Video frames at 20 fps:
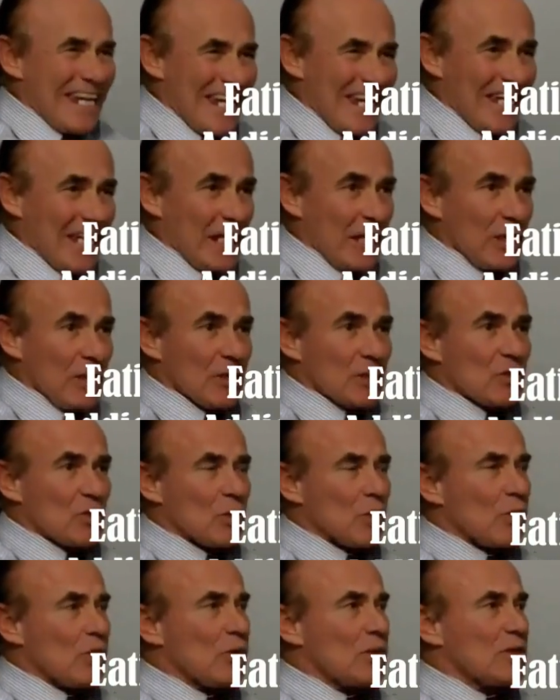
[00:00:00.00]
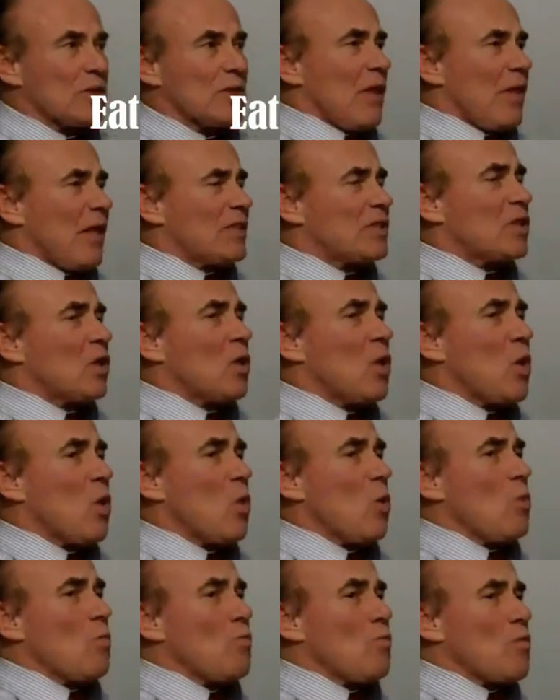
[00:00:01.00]
eating disorders. That's a
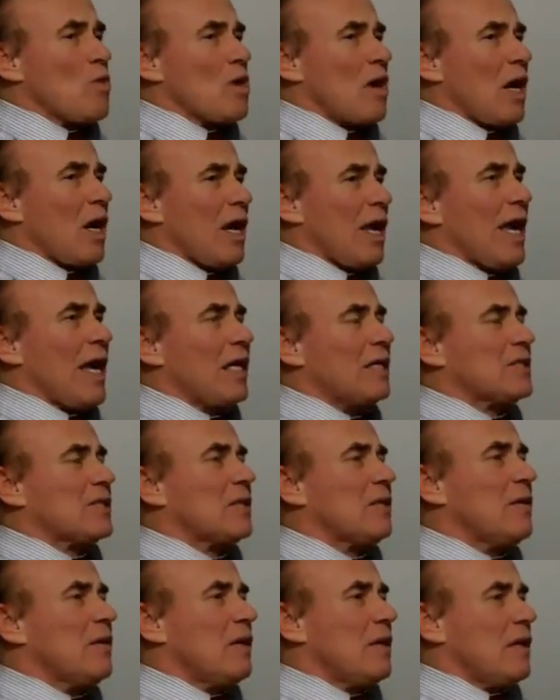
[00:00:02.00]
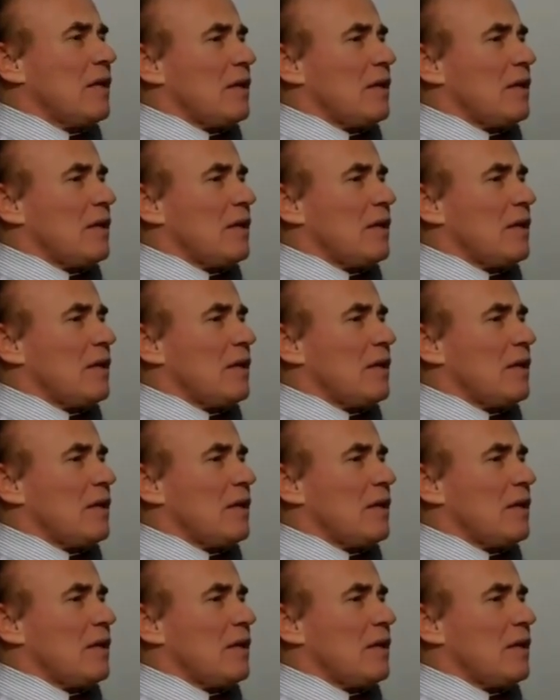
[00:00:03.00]
whole class.